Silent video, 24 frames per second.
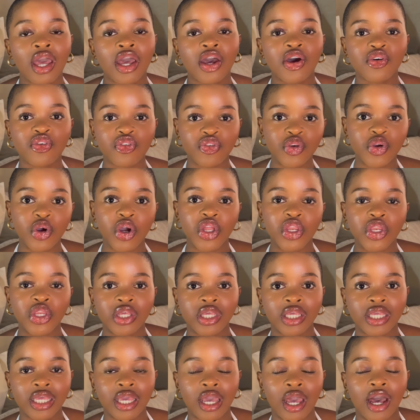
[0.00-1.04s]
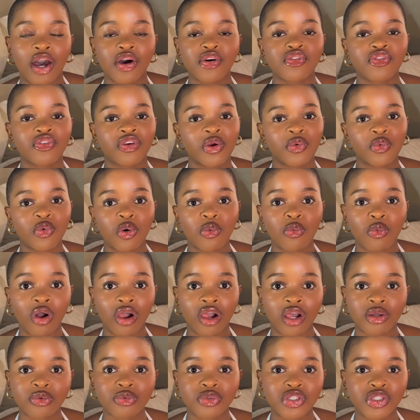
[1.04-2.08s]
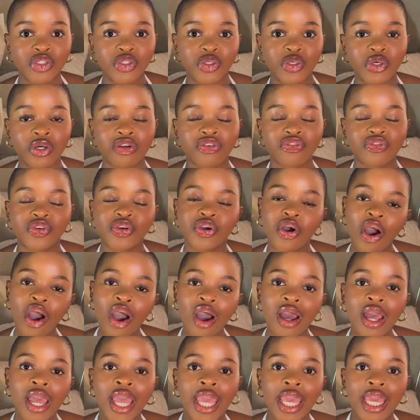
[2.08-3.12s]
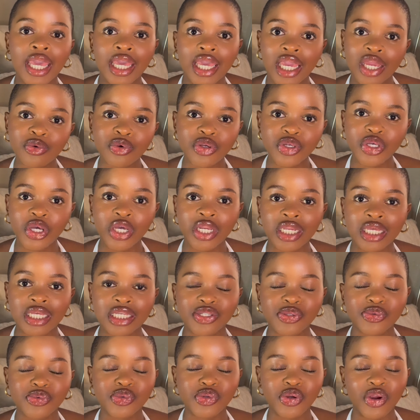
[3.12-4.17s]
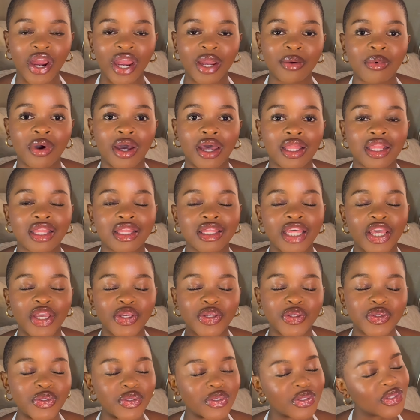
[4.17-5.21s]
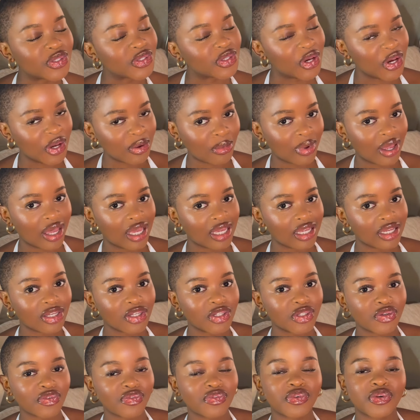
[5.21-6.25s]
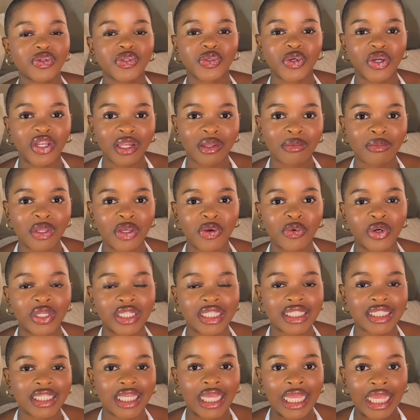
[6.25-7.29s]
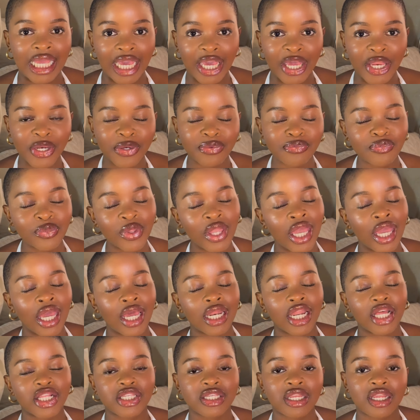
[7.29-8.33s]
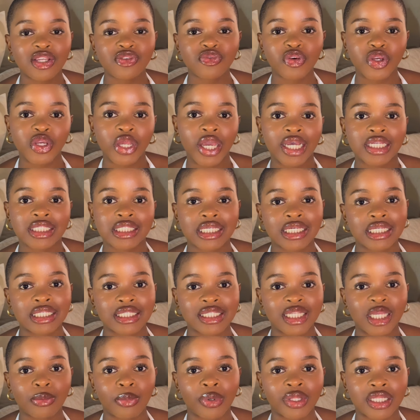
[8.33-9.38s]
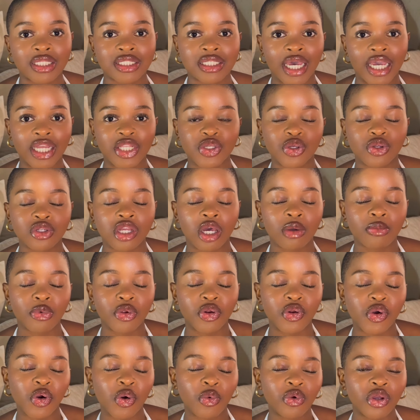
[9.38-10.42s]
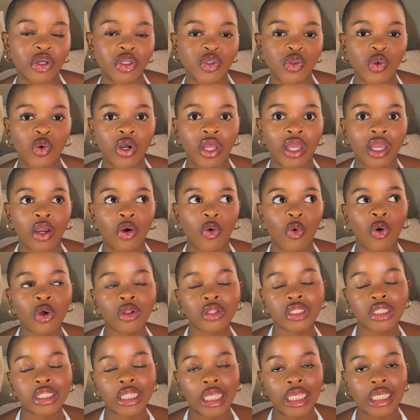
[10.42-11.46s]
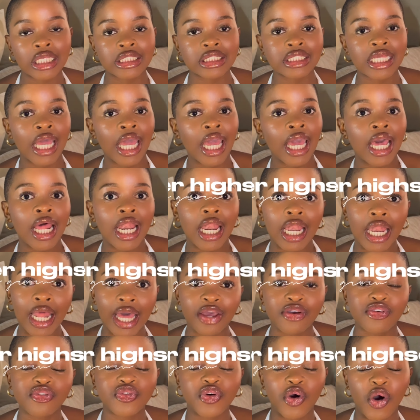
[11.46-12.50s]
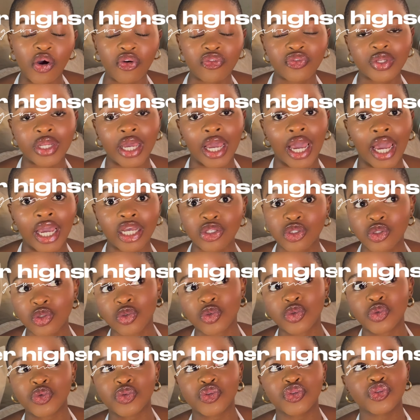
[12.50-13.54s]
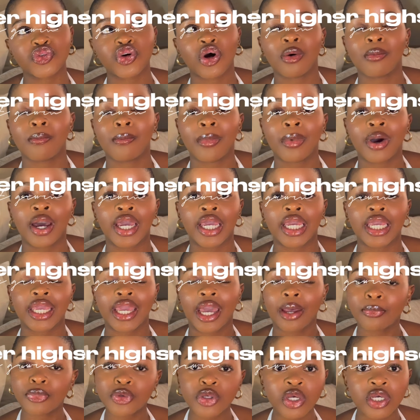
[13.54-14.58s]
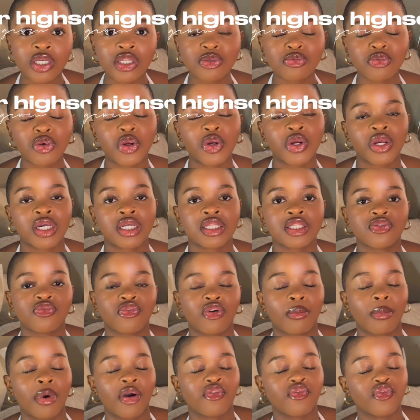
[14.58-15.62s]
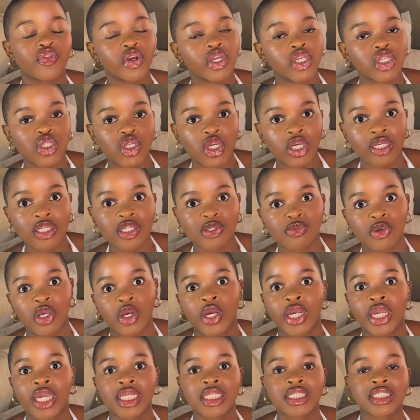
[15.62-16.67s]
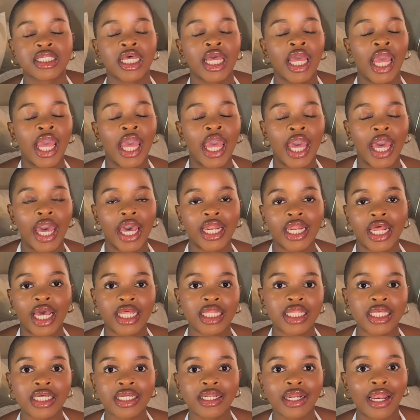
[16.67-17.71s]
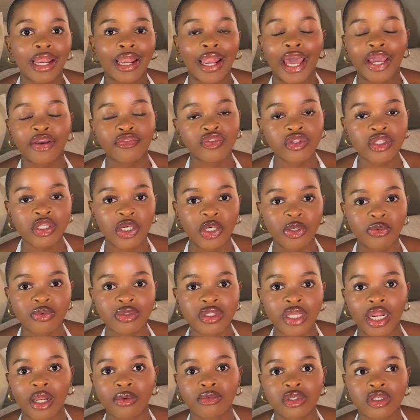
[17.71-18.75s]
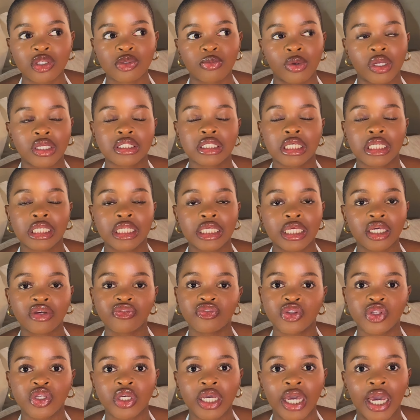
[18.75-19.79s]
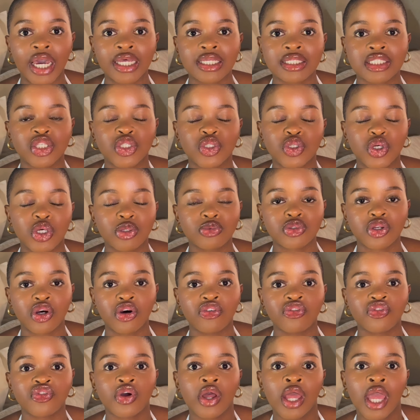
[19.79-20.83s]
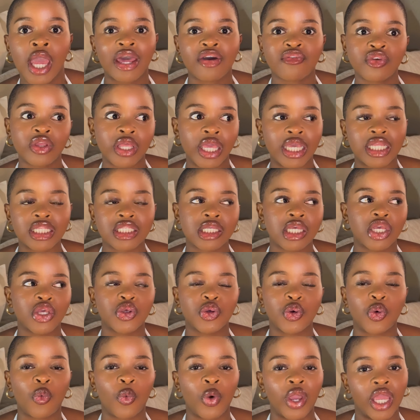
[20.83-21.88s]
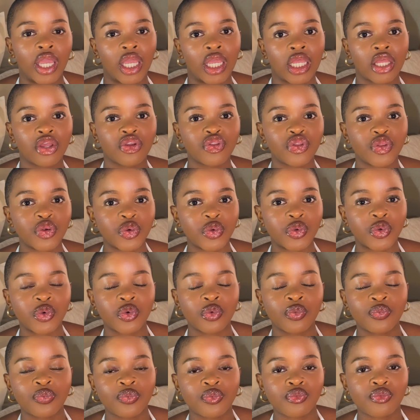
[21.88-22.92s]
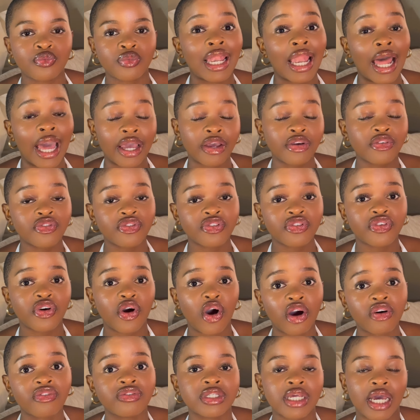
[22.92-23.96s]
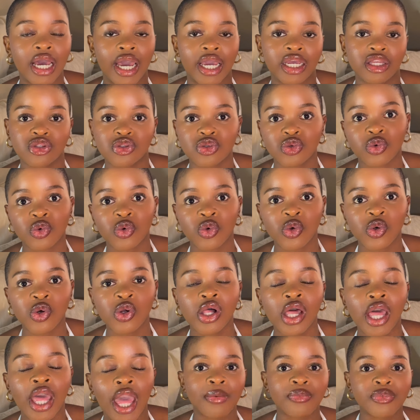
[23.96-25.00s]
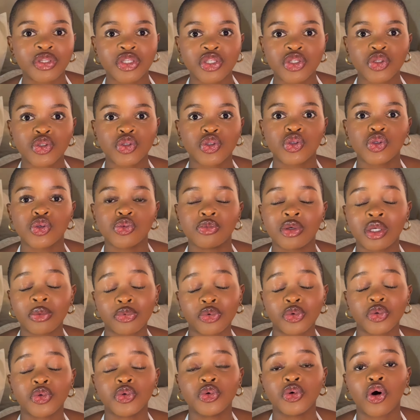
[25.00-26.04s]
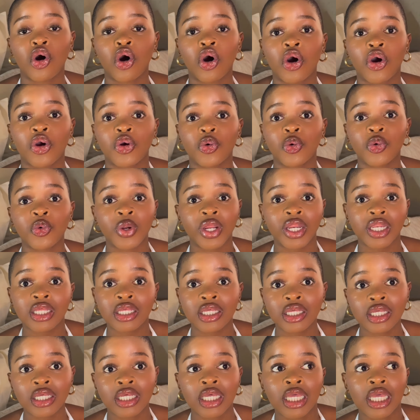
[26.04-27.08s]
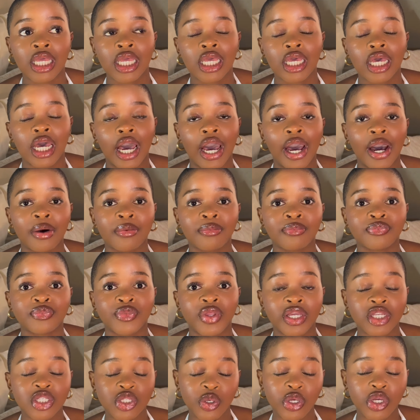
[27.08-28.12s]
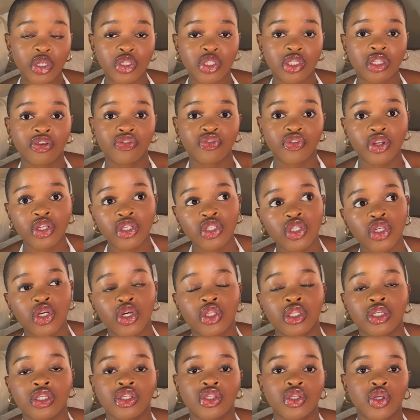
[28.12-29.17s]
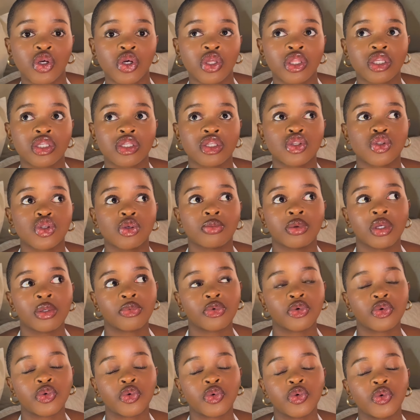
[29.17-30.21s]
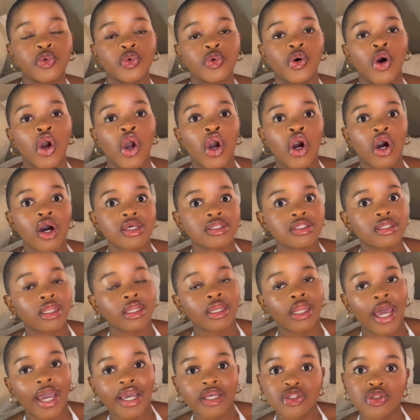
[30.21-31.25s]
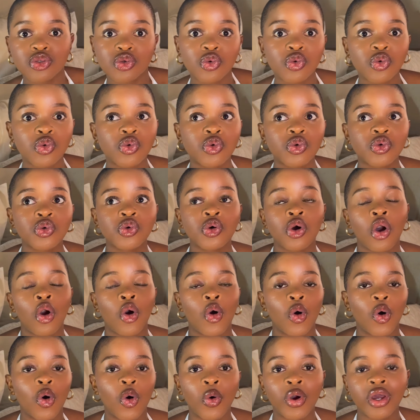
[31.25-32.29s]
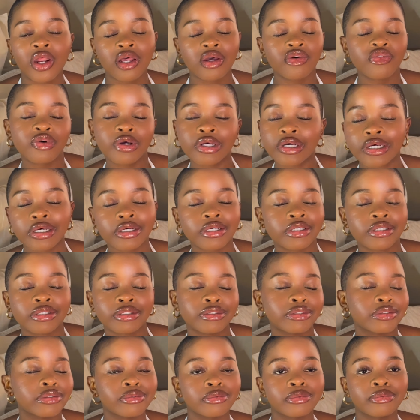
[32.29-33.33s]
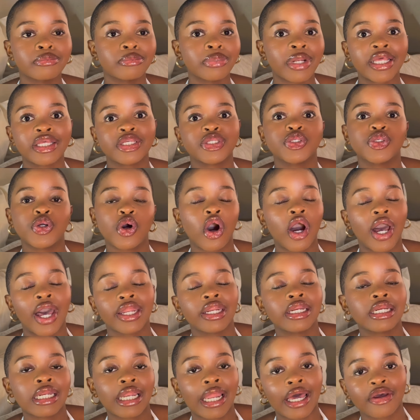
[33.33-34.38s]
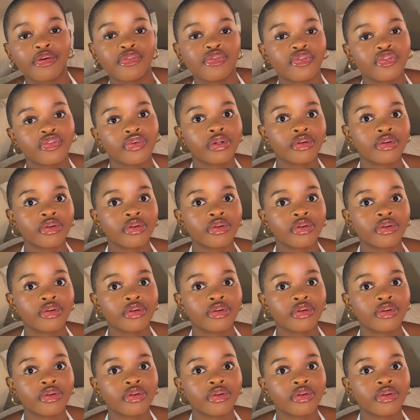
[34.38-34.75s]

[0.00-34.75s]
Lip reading: If you are new here, a very warm welcome to you. And if you are a returning subscriber, thank you so much for joining me once again. Now, today's video, as you can see by the title down below, we are talking all things life after high school, from my gap year experience, from my first year experience, and other life tips that I'm just basically giving you guys in terms of navigating your way through life after high school. This is to people who are already entering into their first year this year. This is to people who are still in high school or whatever place you are at in life.